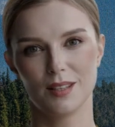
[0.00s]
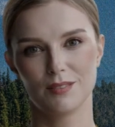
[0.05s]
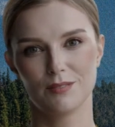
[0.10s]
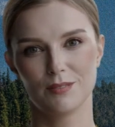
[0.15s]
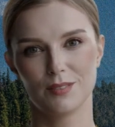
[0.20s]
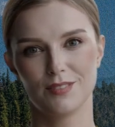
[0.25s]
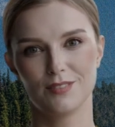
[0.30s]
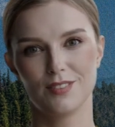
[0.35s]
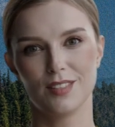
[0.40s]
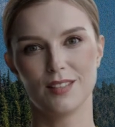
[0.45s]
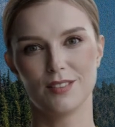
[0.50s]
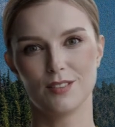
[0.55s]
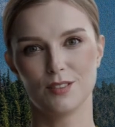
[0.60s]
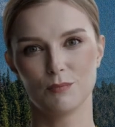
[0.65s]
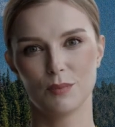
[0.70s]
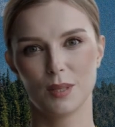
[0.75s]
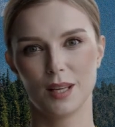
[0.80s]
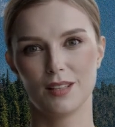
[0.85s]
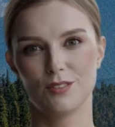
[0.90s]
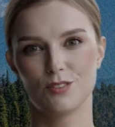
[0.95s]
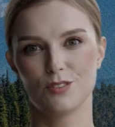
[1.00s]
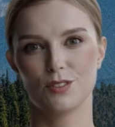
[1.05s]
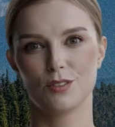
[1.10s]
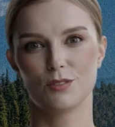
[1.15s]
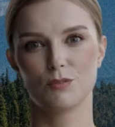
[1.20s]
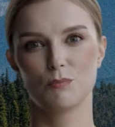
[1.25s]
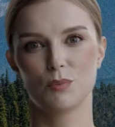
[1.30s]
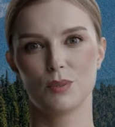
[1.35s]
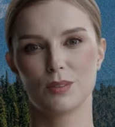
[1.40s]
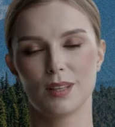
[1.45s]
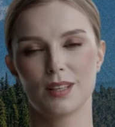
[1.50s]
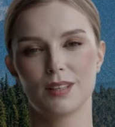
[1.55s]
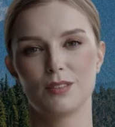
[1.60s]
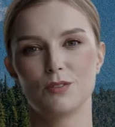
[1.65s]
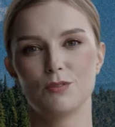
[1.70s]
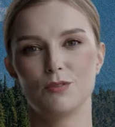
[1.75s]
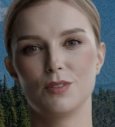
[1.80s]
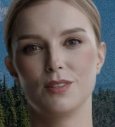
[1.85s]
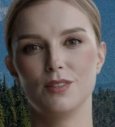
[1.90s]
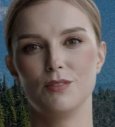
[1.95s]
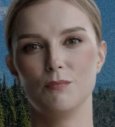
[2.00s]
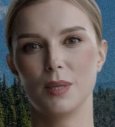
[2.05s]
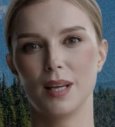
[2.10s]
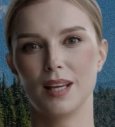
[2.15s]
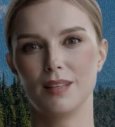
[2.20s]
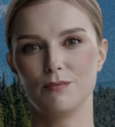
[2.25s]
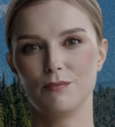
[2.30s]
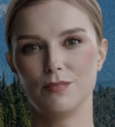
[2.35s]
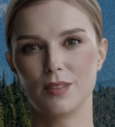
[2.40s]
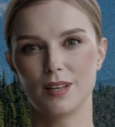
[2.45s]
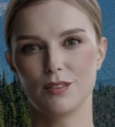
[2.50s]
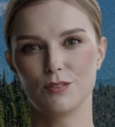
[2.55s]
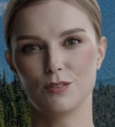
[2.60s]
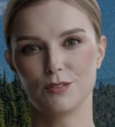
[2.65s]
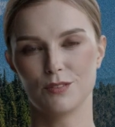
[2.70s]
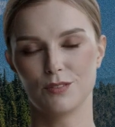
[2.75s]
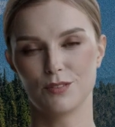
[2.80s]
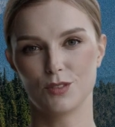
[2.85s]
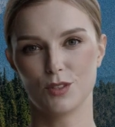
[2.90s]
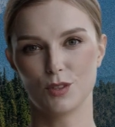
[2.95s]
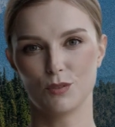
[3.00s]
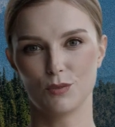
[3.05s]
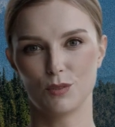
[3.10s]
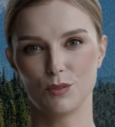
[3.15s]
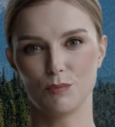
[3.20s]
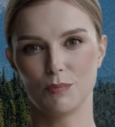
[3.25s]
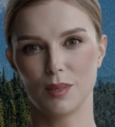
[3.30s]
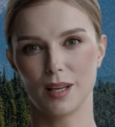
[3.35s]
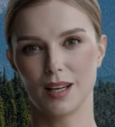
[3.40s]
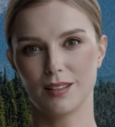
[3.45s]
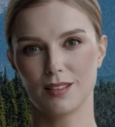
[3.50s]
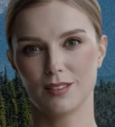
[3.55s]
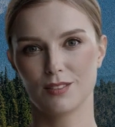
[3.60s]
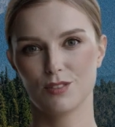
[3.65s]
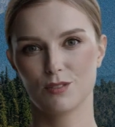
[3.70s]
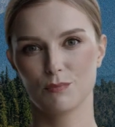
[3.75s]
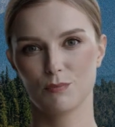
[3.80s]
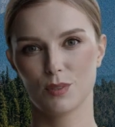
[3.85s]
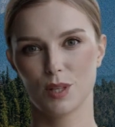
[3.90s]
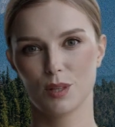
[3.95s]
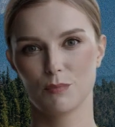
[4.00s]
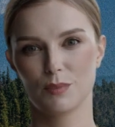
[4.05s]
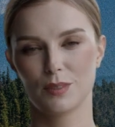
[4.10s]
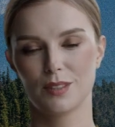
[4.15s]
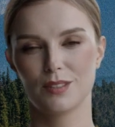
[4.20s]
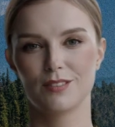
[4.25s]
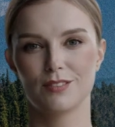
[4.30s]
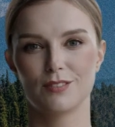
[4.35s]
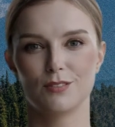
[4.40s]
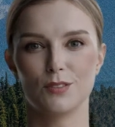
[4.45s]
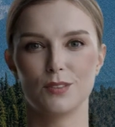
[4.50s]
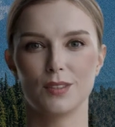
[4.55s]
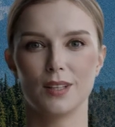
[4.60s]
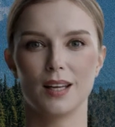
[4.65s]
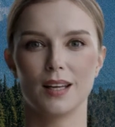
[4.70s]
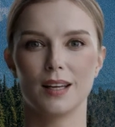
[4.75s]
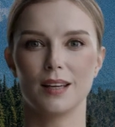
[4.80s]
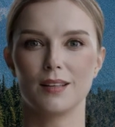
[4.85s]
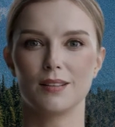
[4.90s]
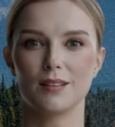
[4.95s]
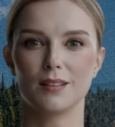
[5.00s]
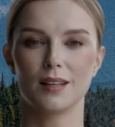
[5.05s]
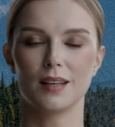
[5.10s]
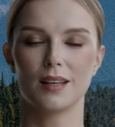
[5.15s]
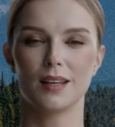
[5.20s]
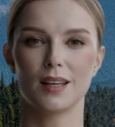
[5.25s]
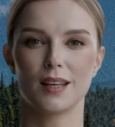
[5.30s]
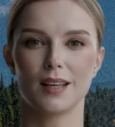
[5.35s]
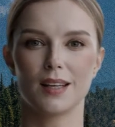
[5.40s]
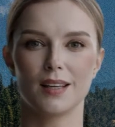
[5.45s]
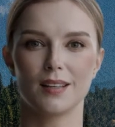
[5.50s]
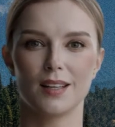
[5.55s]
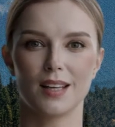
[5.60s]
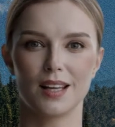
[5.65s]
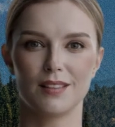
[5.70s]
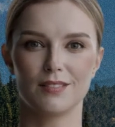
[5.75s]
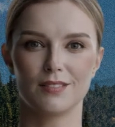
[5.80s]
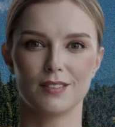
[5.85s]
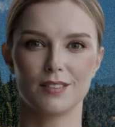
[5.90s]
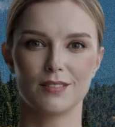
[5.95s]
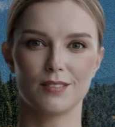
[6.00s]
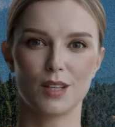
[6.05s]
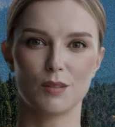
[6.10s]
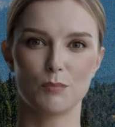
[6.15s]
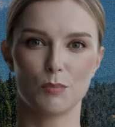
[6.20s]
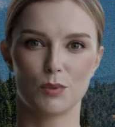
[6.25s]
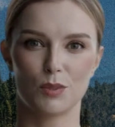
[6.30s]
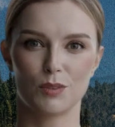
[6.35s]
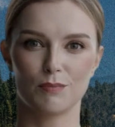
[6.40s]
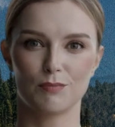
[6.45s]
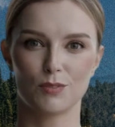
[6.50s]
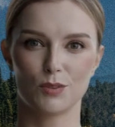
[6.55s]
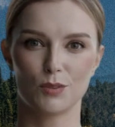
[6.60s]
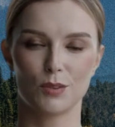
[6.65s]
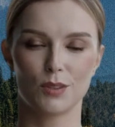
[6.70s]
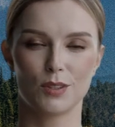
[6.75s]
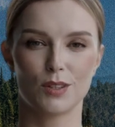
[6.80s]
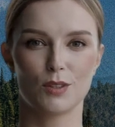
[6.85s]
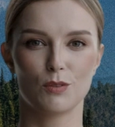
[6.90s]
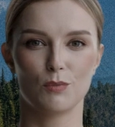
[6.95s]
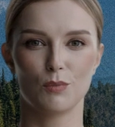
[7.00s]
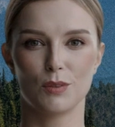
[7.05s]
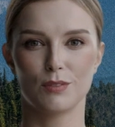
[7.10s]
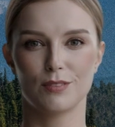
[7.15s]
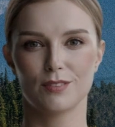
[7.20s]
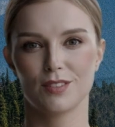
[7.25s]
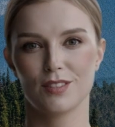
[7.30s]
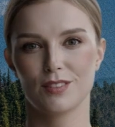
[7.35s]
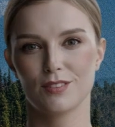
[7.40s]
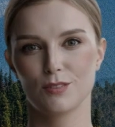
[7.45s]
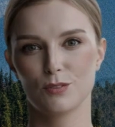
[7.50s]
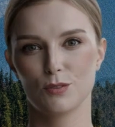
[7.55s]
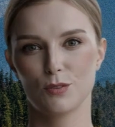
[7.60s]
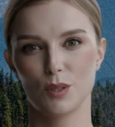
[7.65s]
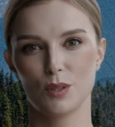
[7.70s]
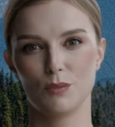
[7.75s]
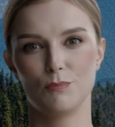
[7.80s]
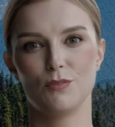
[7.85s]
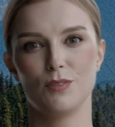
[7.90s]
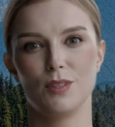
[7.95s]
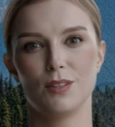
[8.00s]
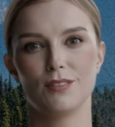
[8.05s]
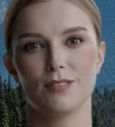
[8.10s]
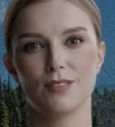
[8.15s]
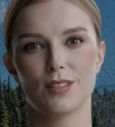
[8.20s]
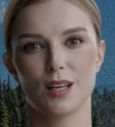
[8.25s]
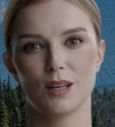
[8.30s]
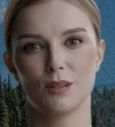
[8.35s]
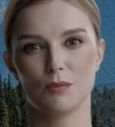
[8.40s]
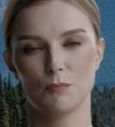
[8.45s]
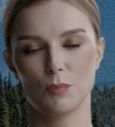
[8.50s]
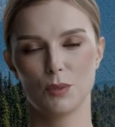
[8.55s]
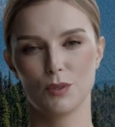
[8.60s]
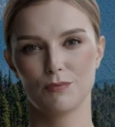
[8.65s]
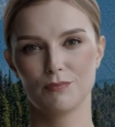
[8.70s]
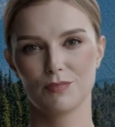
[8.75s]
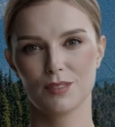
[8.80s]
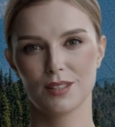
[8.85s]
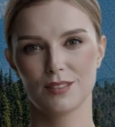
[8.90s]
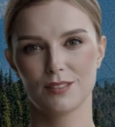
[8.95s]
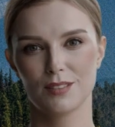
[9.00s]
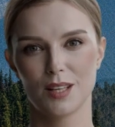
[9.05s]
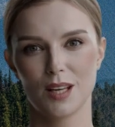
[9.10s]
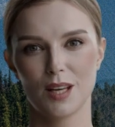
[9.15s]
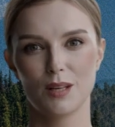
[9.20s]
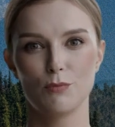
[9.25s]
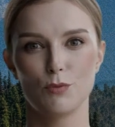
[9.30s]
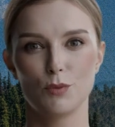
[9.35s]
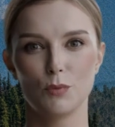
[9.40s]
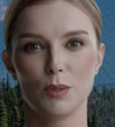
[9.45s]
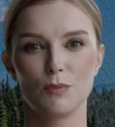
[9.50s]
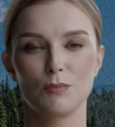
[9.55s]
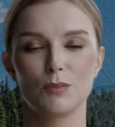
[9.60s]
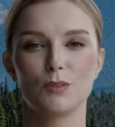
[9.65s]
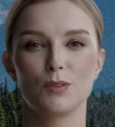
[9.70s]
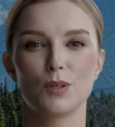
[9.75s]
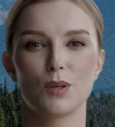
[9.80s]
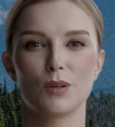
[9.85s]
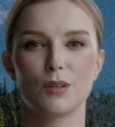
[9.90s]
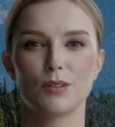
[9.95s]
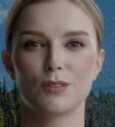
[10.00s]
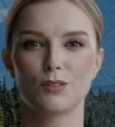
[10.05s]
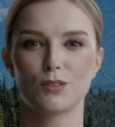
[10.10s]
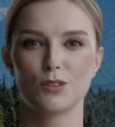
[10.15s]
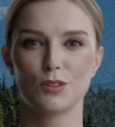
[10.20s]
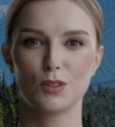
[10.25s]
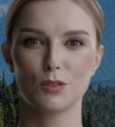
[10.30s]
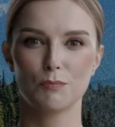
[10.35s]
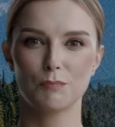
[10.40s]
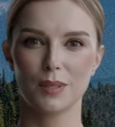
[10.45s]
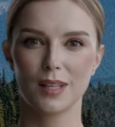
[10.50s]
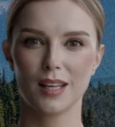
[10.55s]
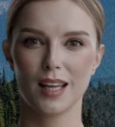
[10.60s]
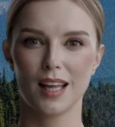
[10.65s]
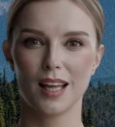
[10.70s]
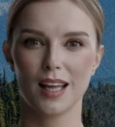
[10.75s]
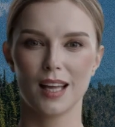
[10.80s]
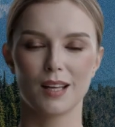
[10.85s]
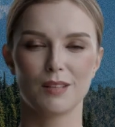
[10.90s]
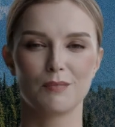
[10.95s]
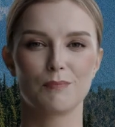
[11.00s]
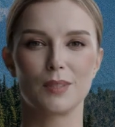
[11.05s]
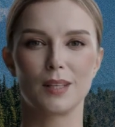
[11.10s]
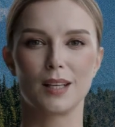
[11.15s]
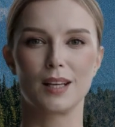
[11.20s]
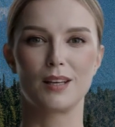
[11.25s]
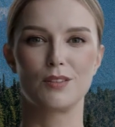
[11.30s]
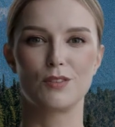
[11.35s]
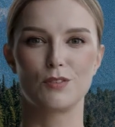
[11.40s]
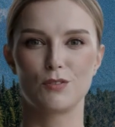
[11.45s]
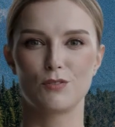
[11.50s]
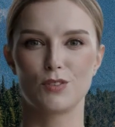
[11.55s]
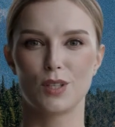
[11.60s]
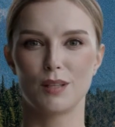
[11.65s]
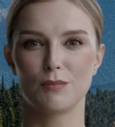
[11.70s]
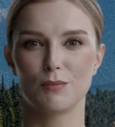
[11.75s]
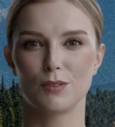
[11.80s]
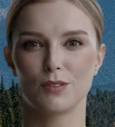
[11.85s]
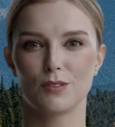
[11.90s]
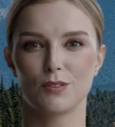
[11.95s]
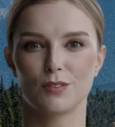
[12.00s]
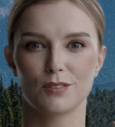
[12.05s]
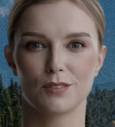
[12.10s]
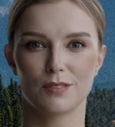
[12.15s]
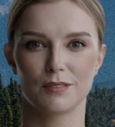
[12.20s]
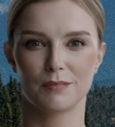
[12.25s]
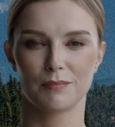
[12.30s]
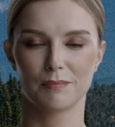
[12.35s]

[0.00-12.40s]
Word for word: This expansion will increase Pathfinder's total managed properties to nine, enhancing their portfolio with seasonal offerings, perfect for both long term and vacation travelers.